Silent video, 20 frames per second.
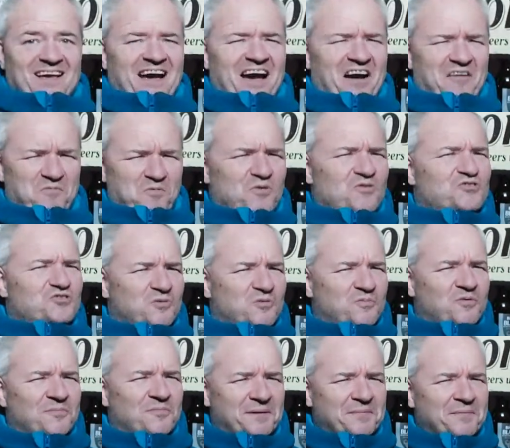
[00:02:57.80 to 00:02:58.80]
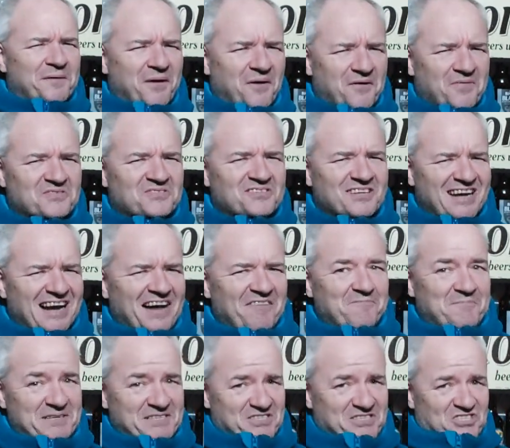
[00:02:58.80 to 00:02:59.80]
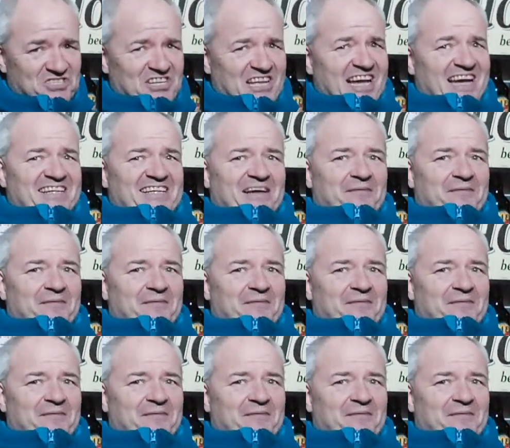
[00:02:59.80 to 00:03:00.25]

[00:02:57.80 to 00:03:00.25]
I've worked on public parks, I've been stared